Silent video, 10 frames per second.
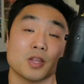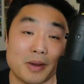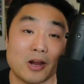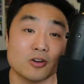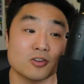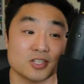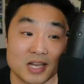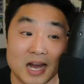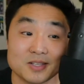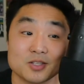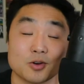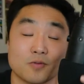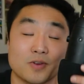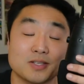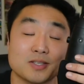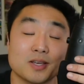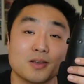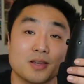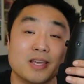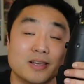The Mariners Scott Servais,
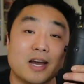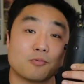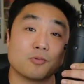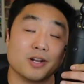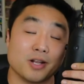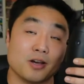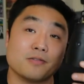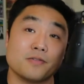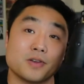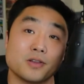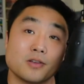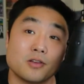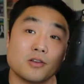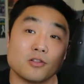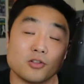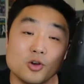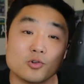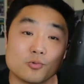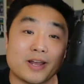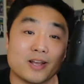he got rid of
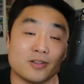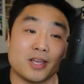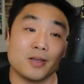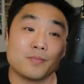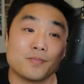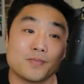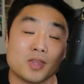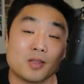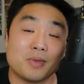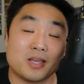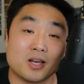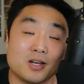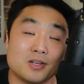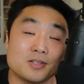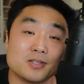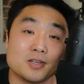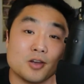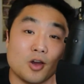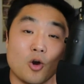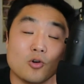Luke Raley because
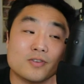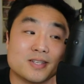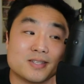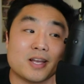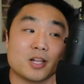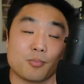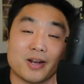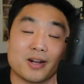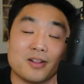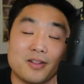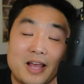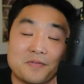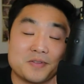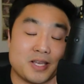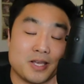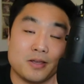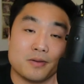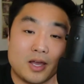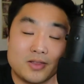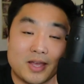Oakland decided to bring in a lefty.
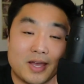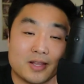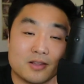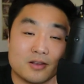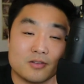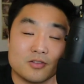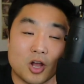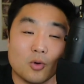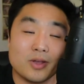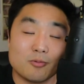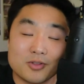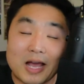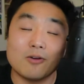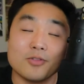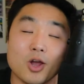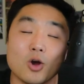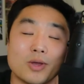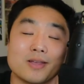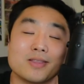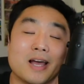And then knowing without
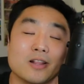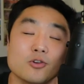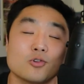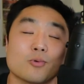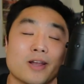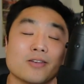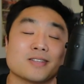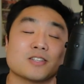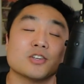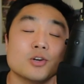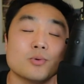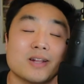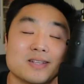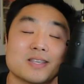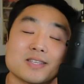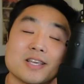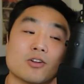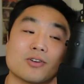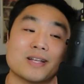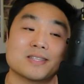knowing that Luke Raley is a 286
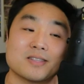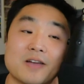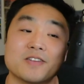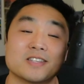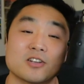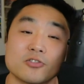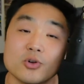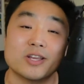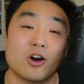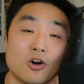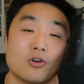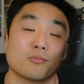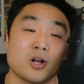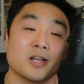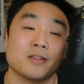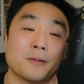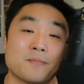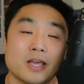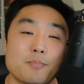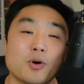hitter against lefties, including a home run,
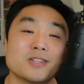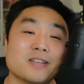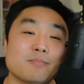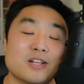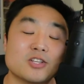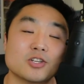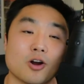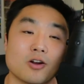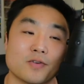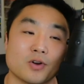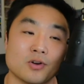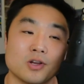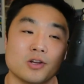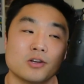he puts in Mitch Garver,